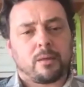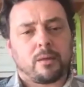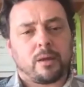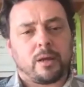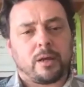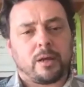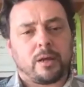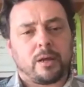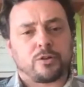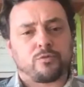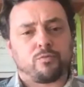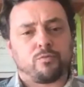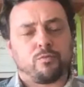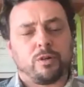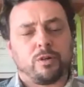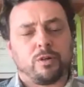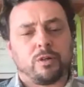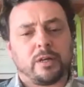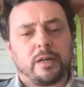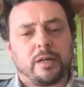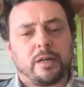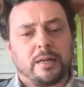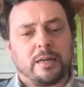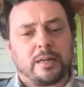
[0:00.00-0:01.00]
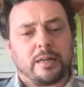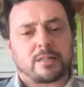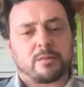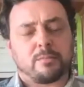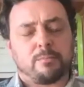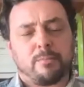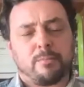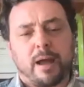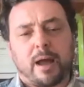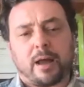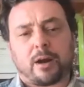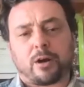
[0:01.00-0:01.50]
it's really doesn't
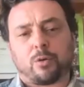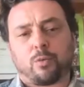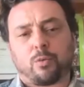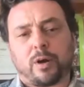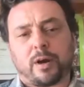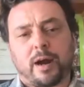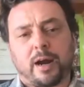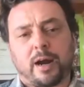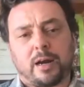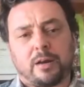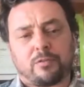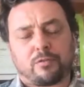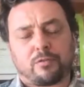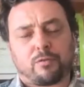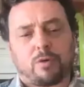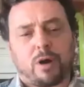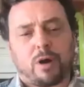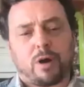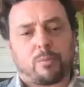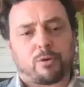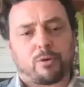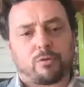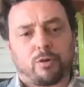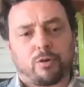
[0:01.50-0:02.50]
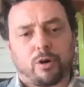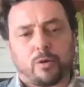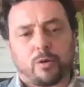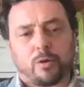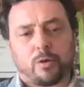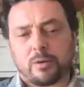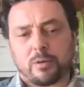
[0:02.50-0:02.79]
matter what kind of crop we're growing,